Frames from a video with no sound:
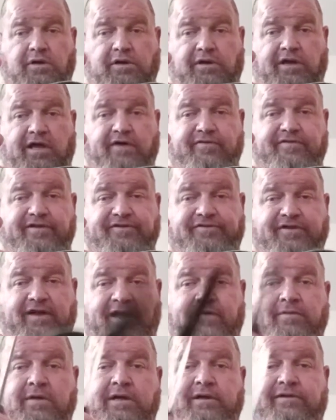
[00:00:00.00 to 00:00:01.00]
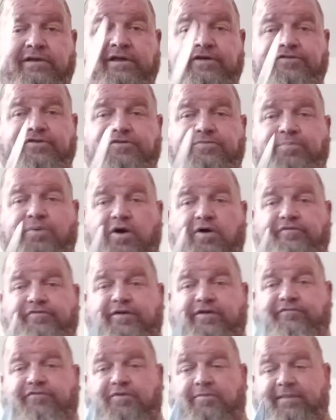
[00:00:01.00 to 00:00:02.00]
Love this knife. This is
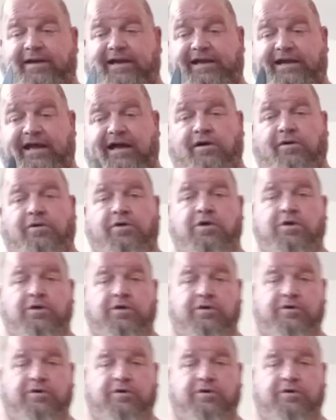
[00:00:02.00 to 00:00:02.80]
perfect for me. Now,